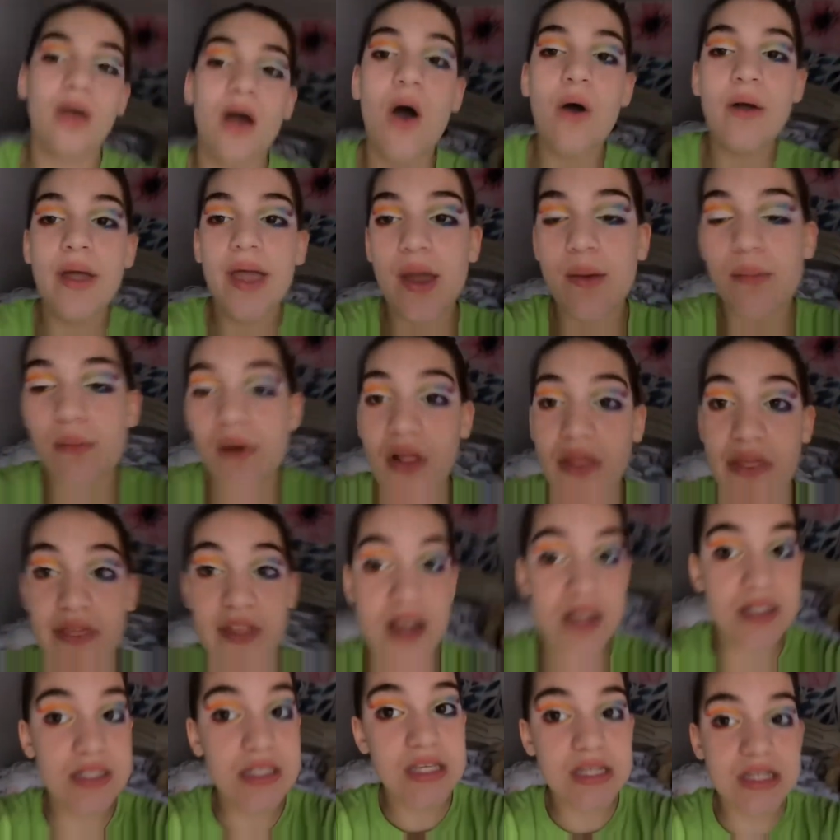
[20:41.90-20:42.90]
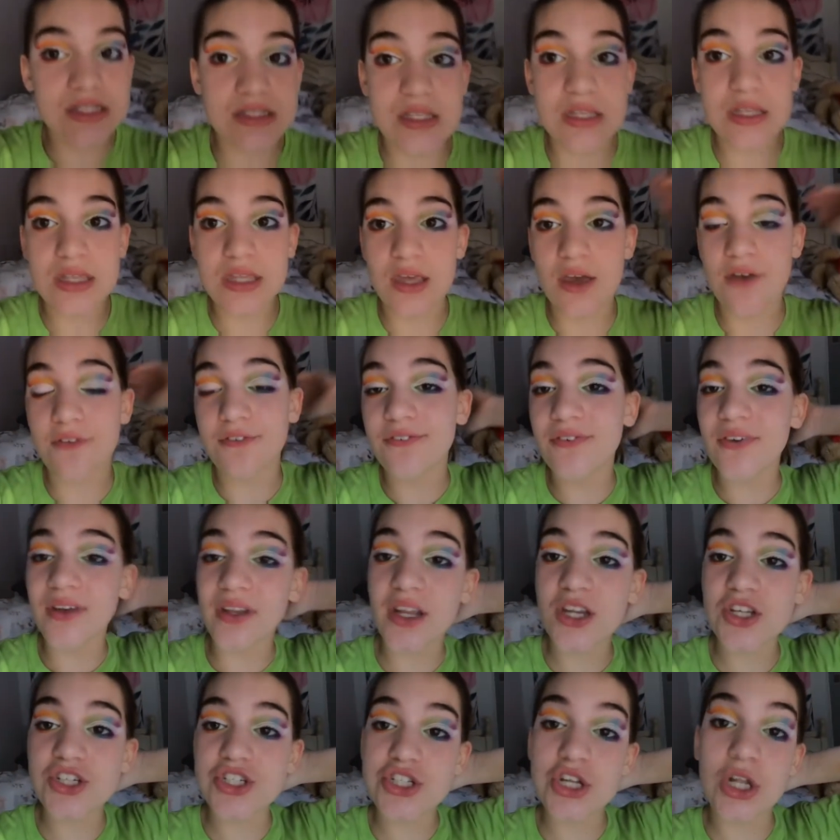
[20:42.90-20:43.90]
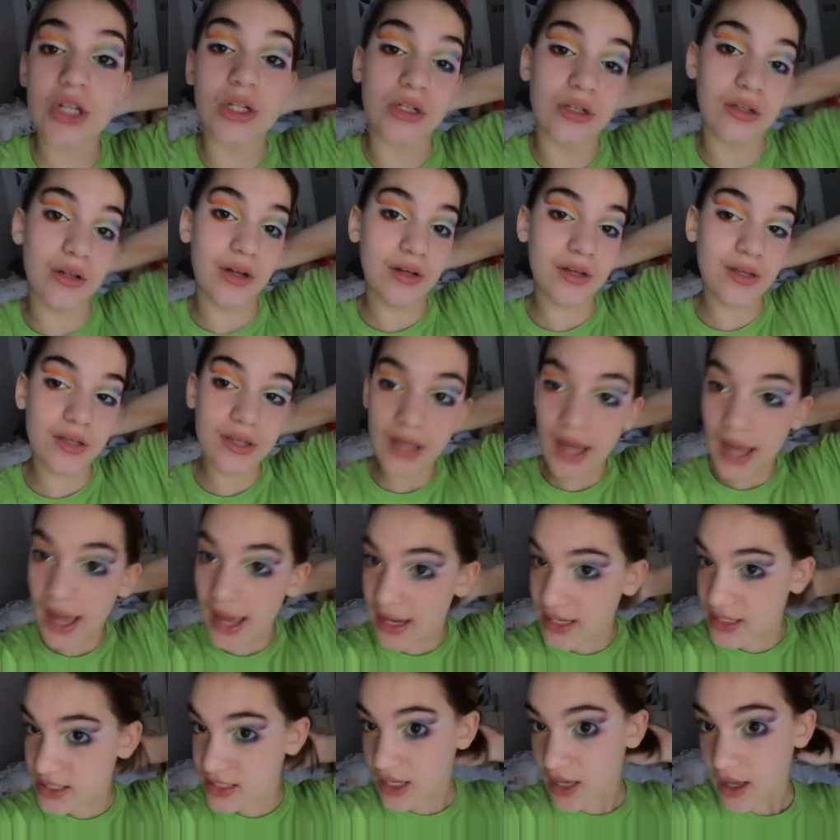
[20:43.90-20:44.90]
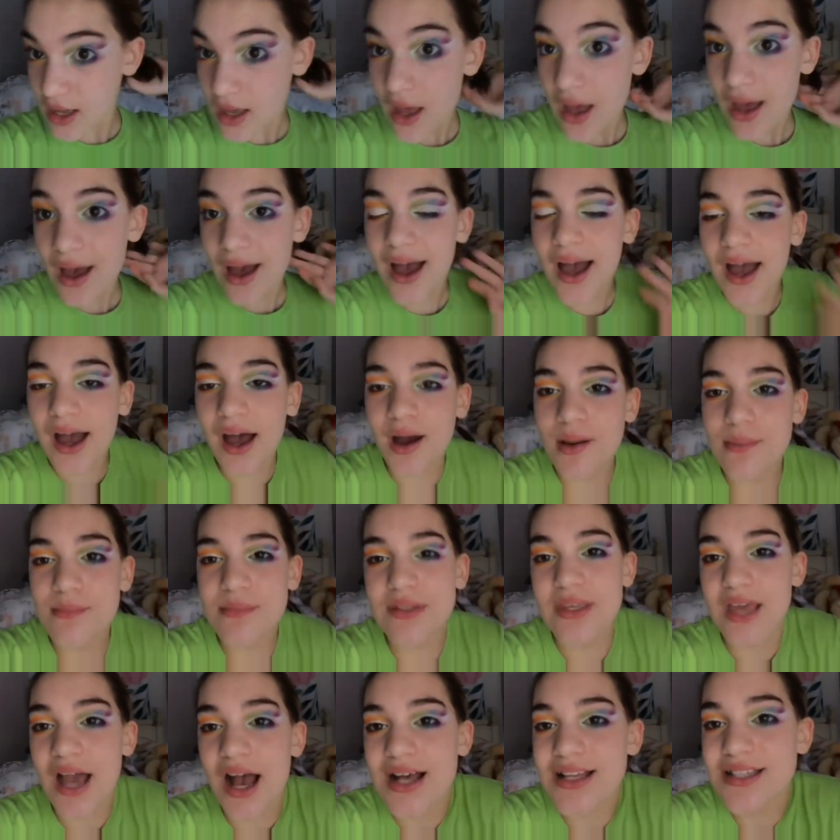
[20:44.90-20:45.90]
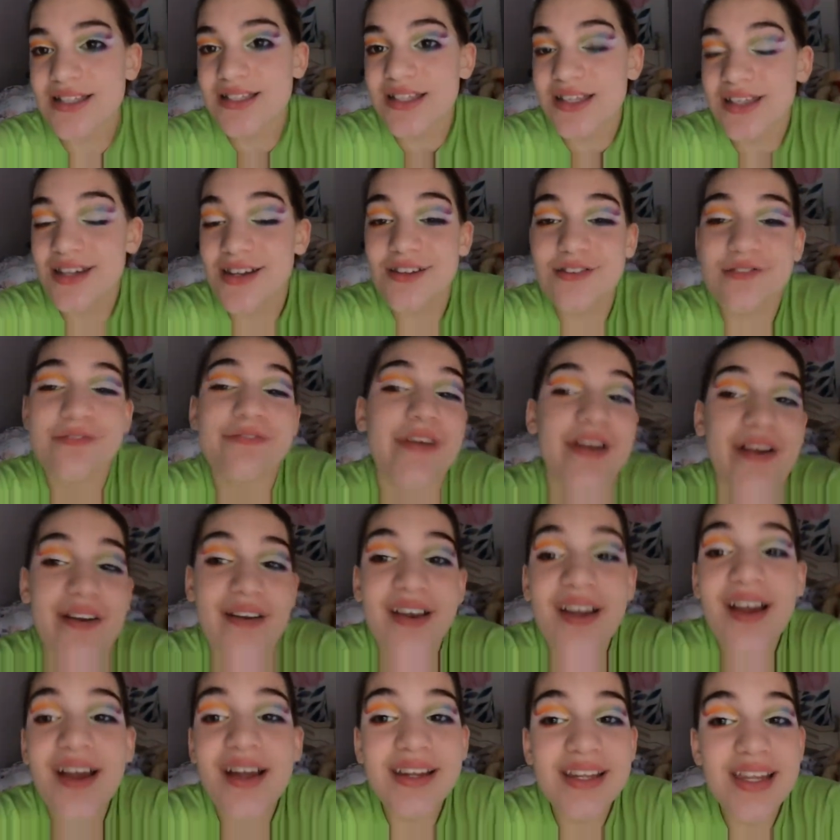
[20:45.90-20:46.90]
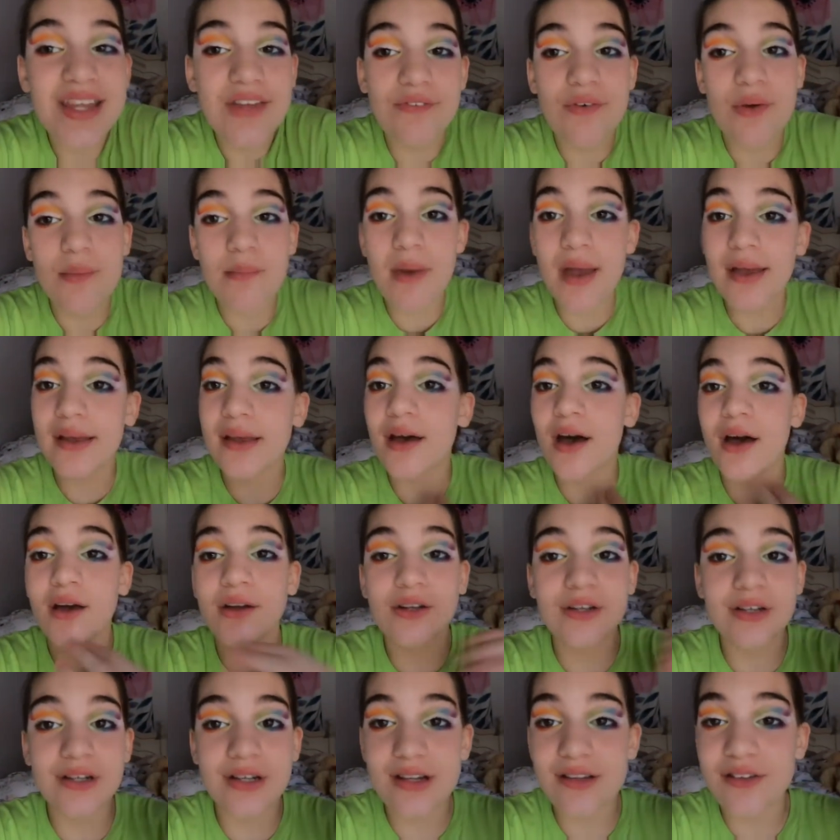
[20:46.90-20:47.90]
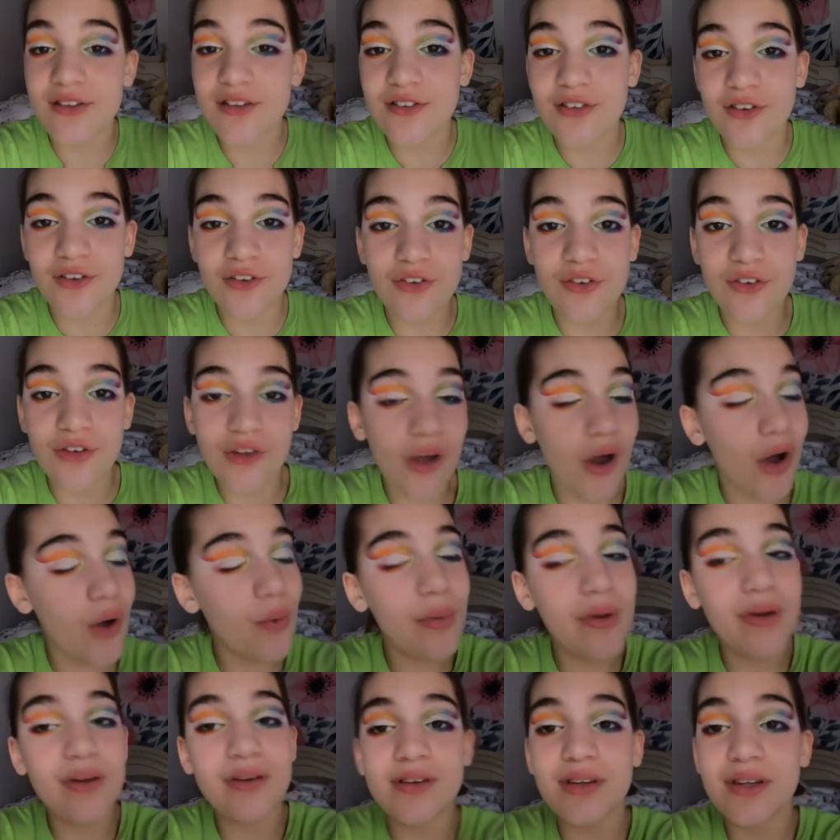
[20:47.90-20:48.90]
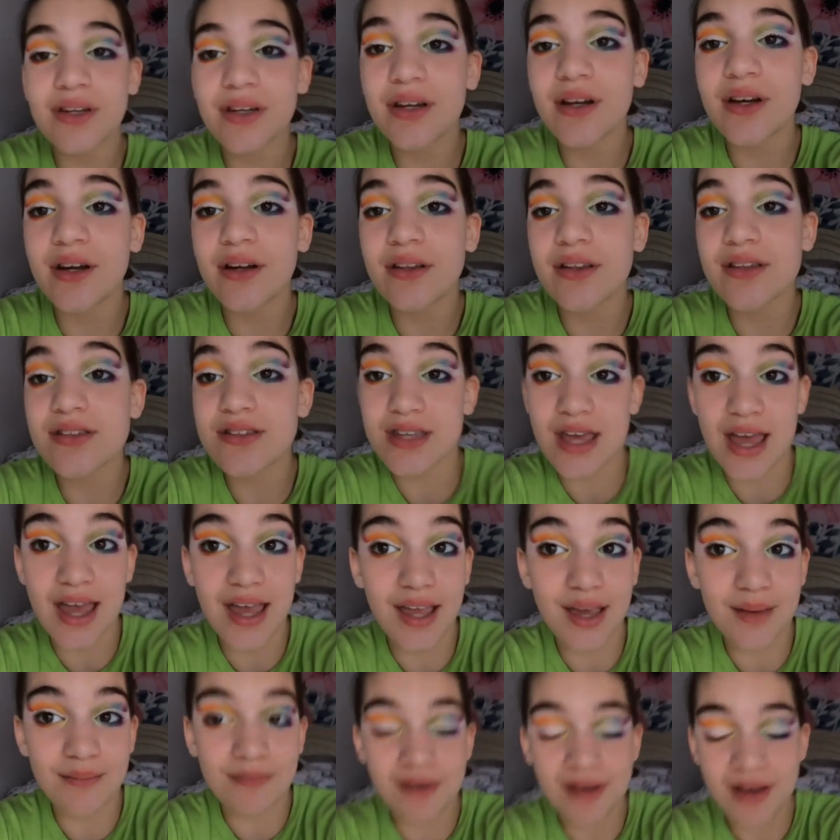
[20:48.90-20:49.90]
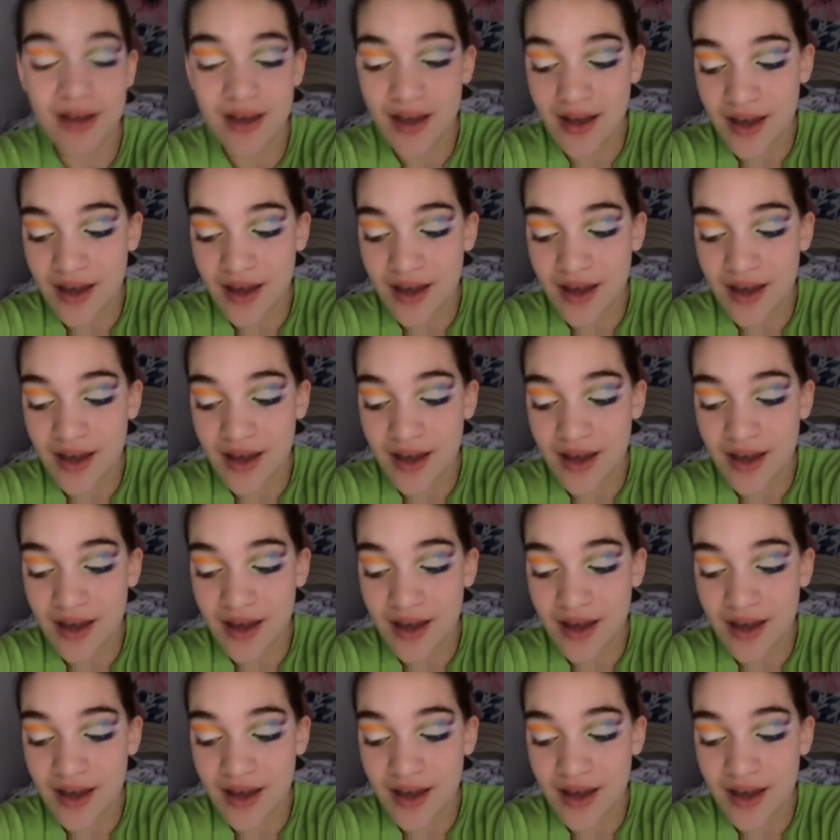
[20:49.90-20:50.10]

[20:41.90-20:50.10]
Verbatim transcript: Okay, well this is the finished look, guys. Um, yes, it is very uneven. My cut creases are nowhere near the same.